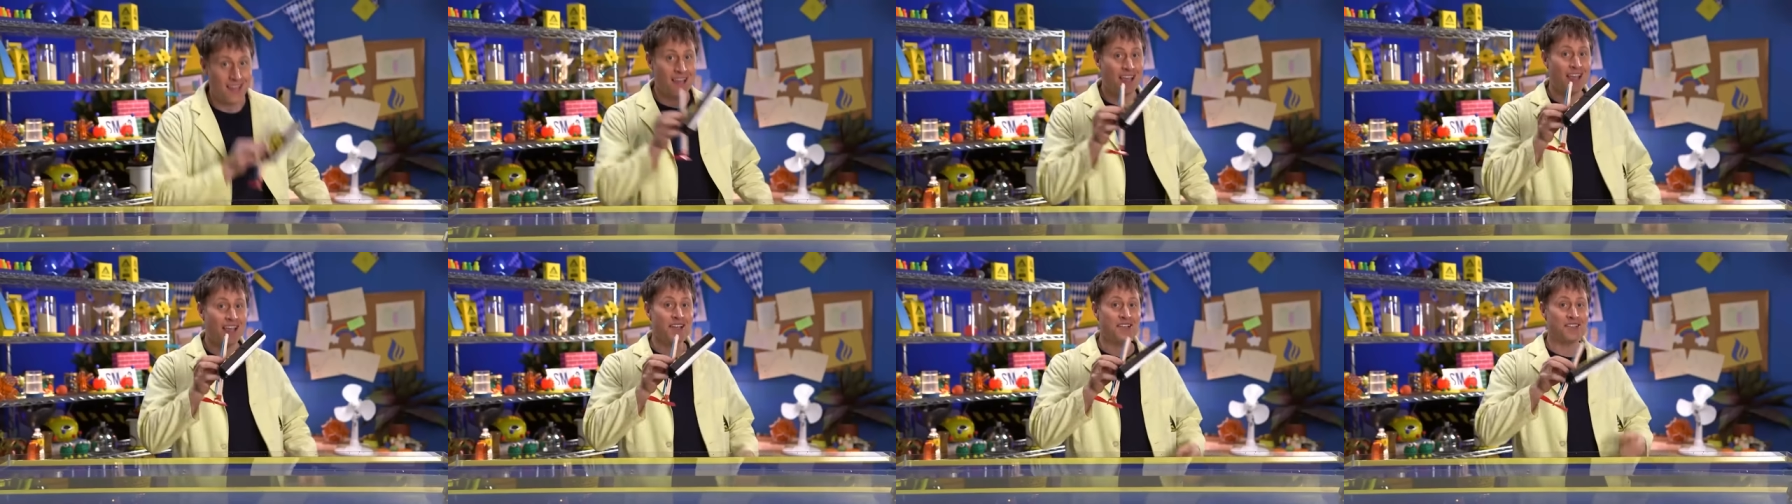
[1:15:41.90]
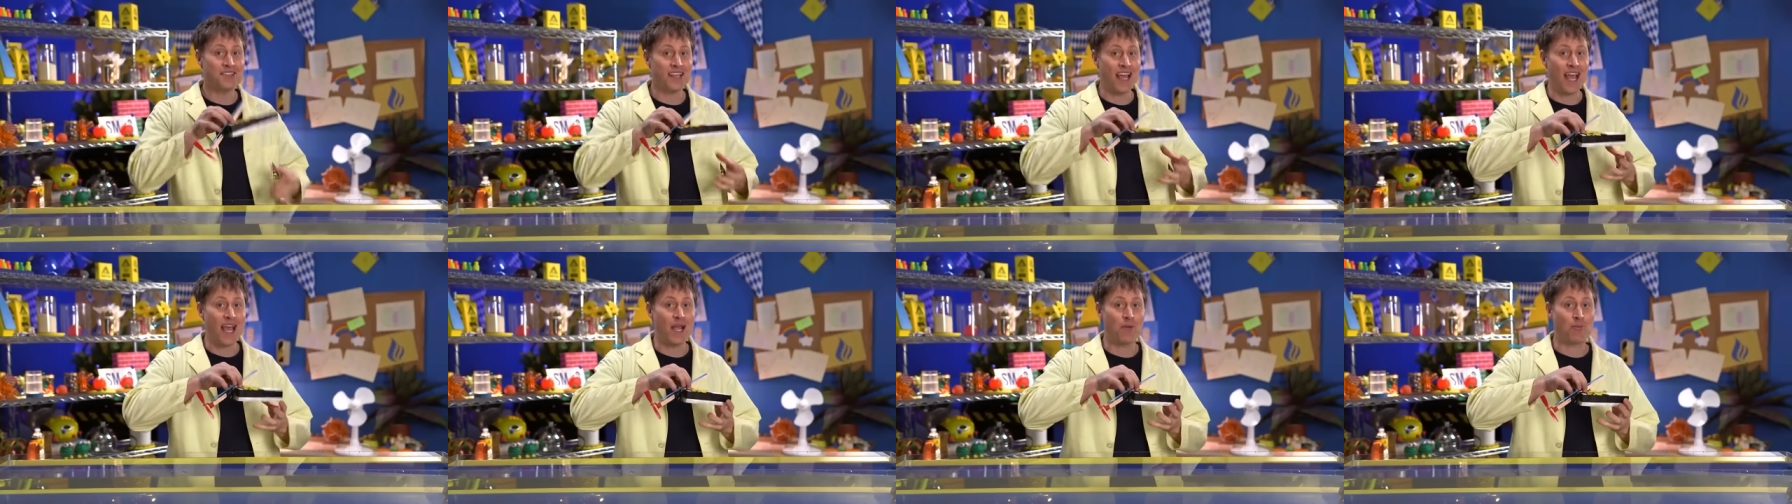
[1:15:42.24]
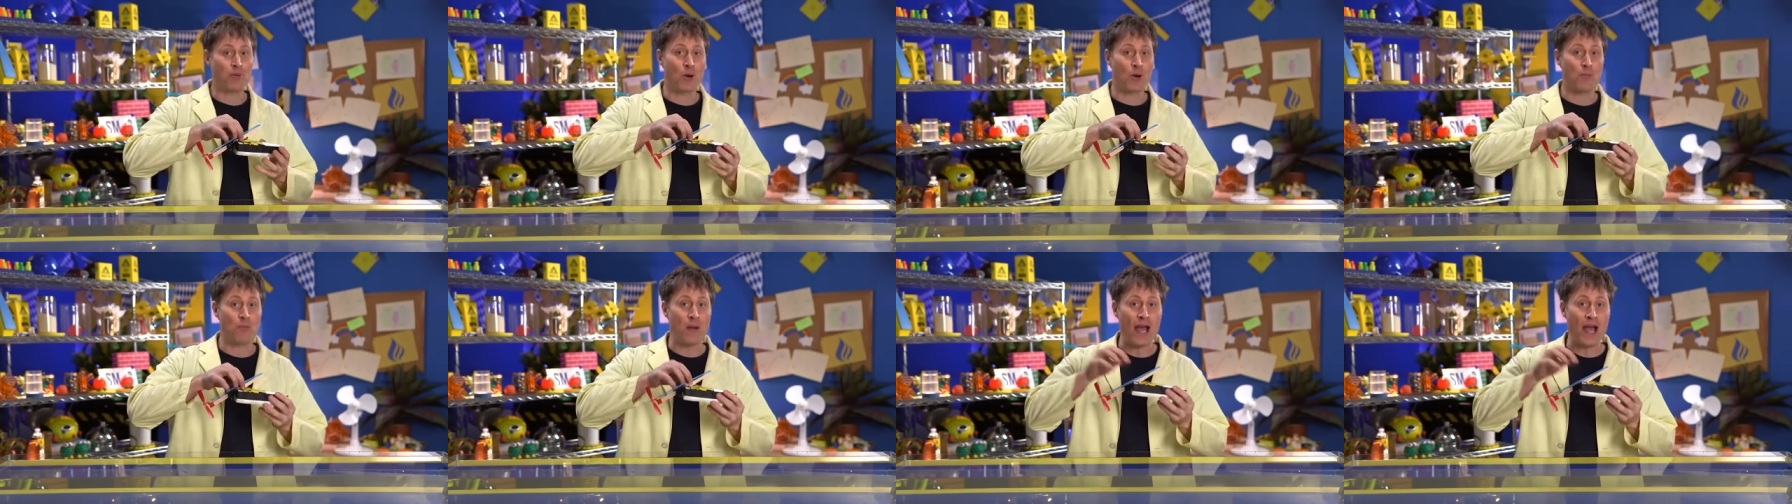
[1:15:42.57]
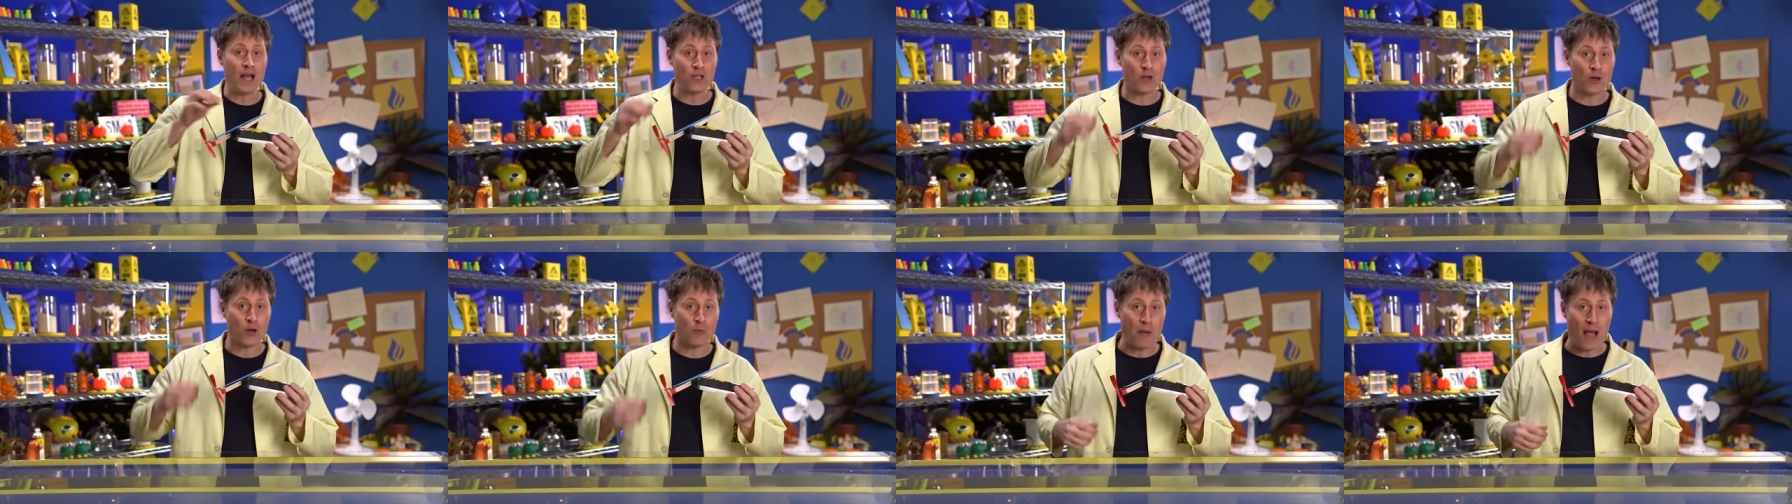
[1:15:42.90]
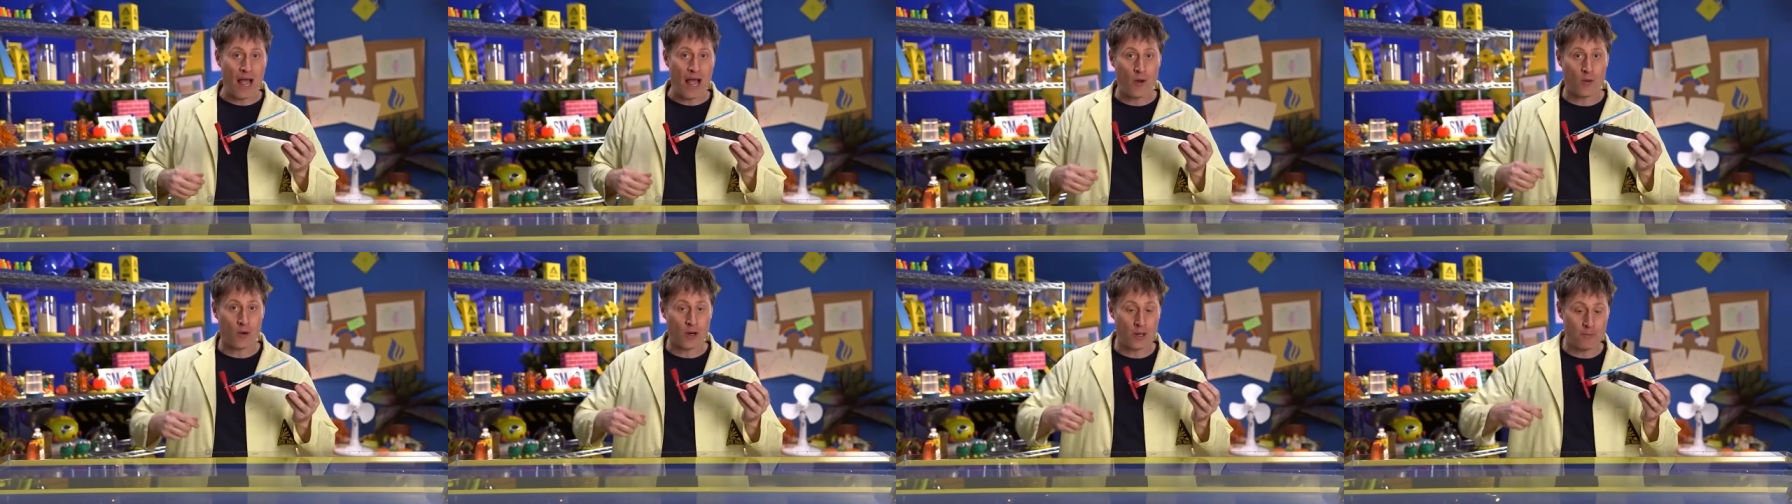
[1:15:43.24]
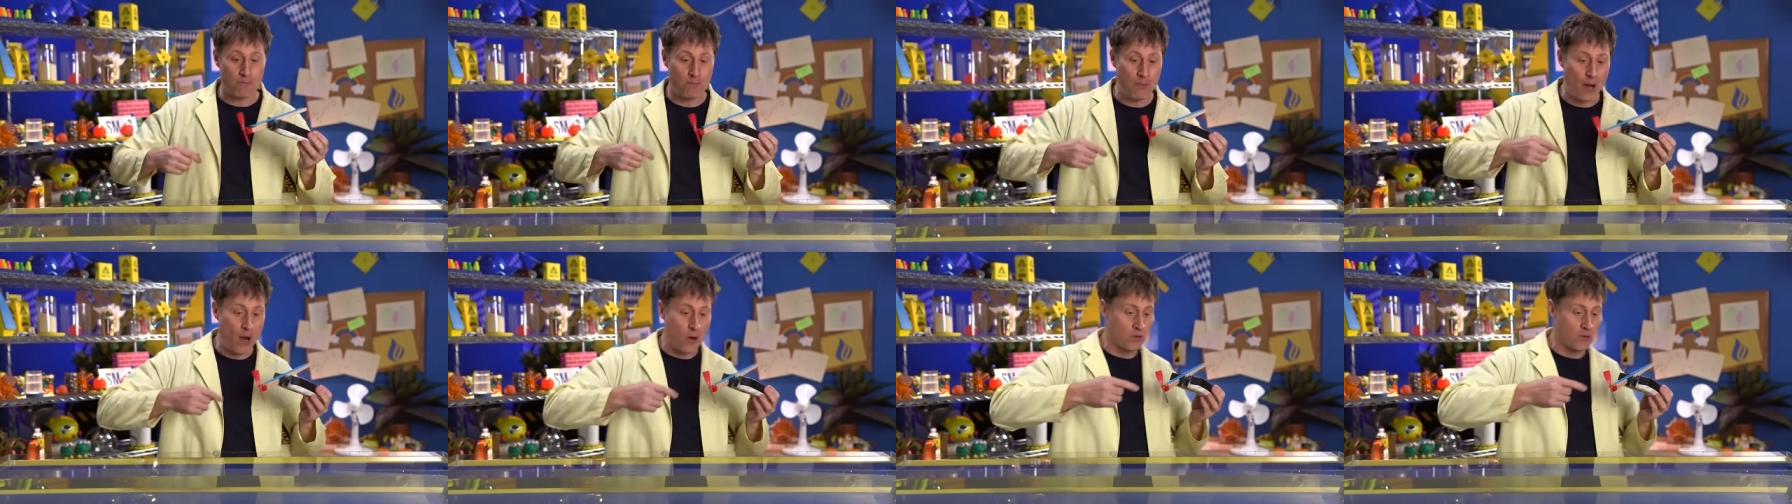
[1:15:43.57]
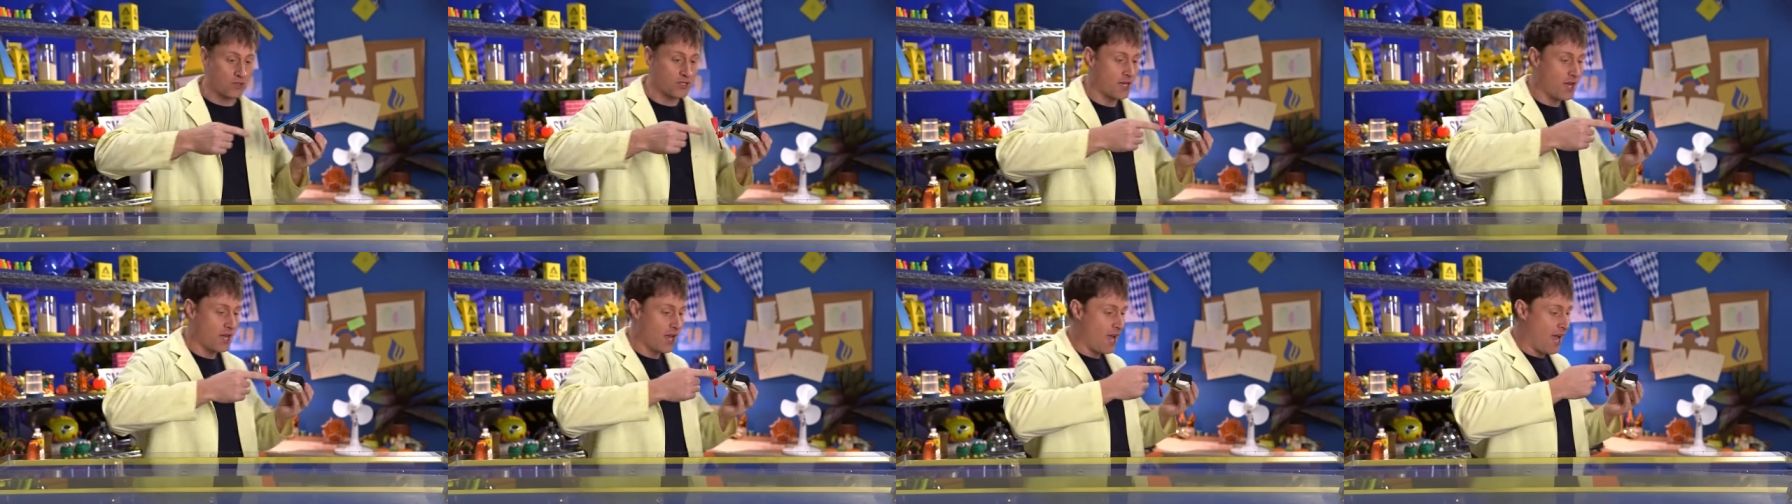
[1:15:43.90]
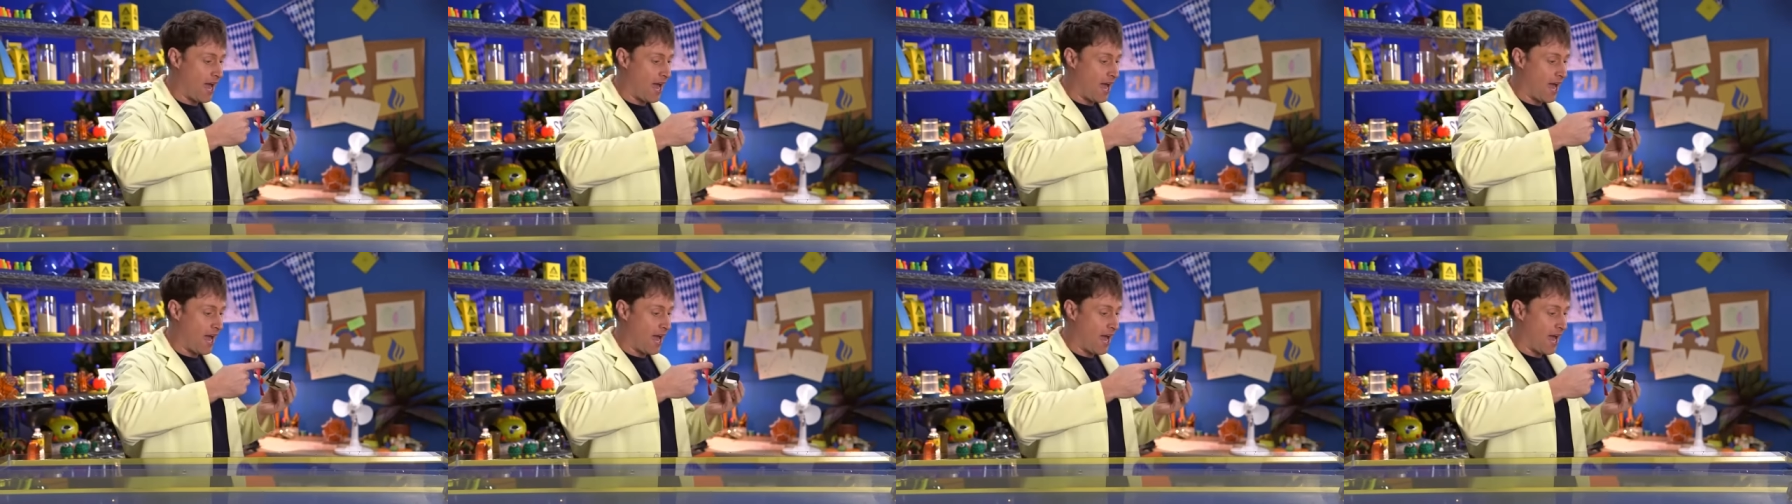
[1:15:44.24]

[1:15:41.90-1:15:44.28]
is a propeller-powered boat.